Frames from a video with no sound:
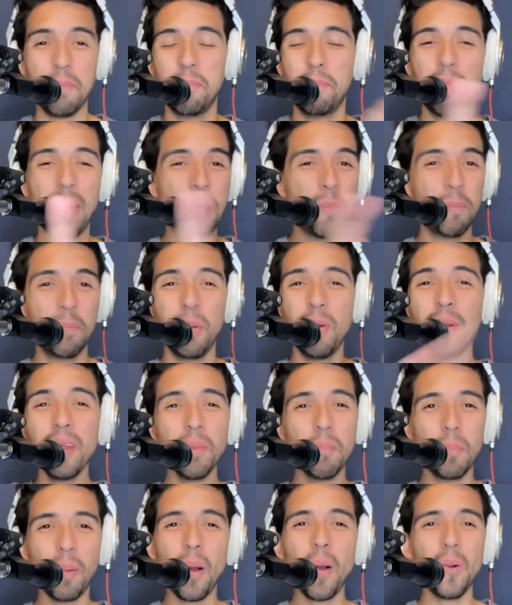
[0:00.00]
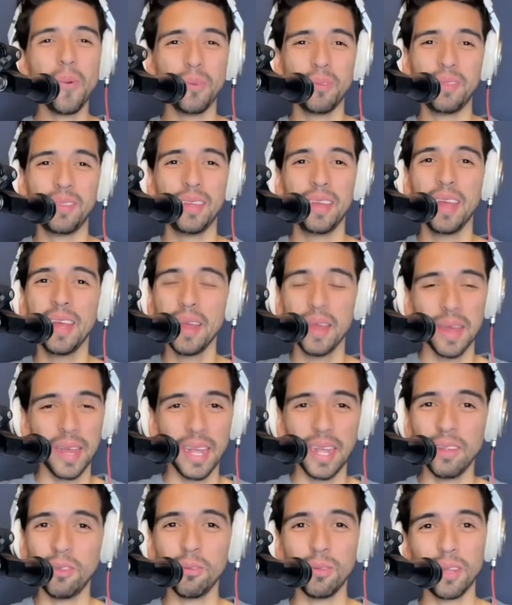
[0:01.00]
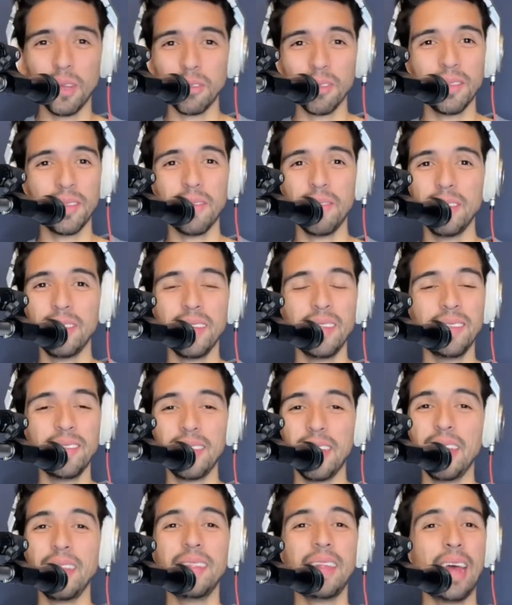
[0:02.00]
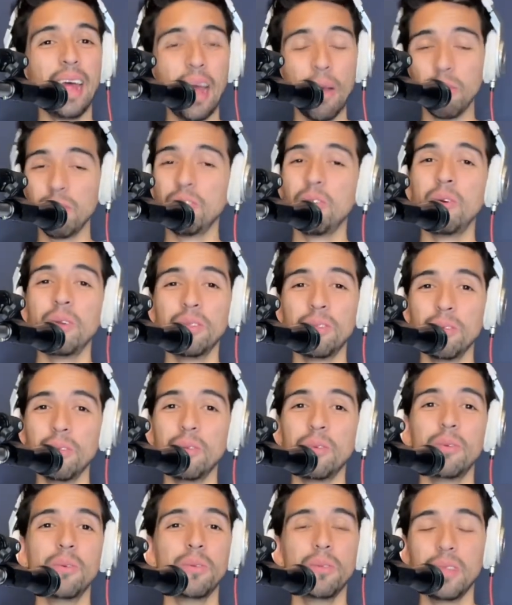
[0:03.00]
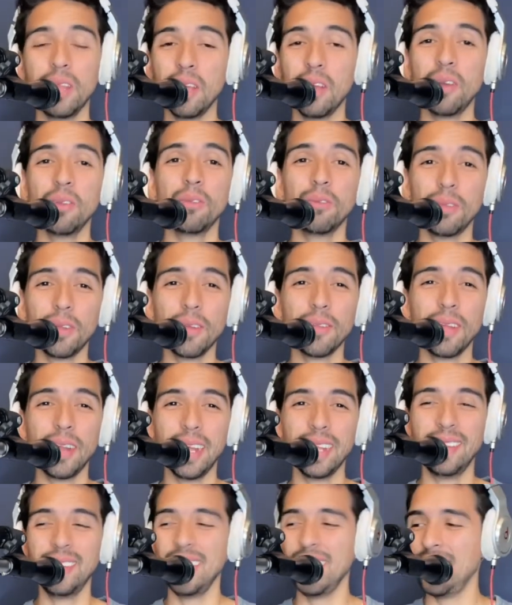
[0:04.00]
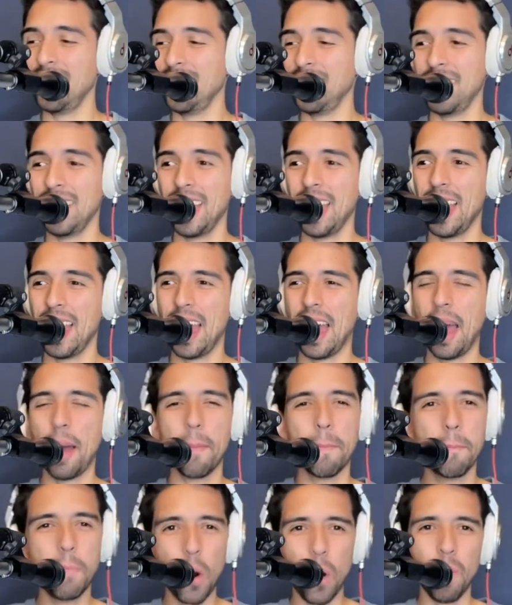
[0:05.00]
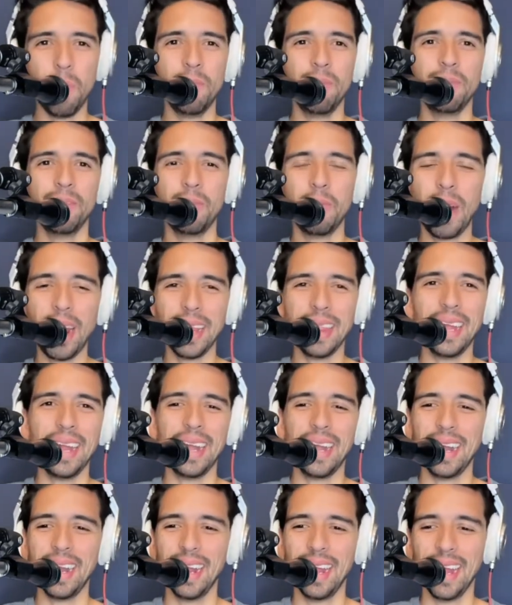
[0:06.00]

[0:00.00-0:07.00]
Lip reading: I put a post in 2017 saying that I was going to SinCon 2018, and boom, right there.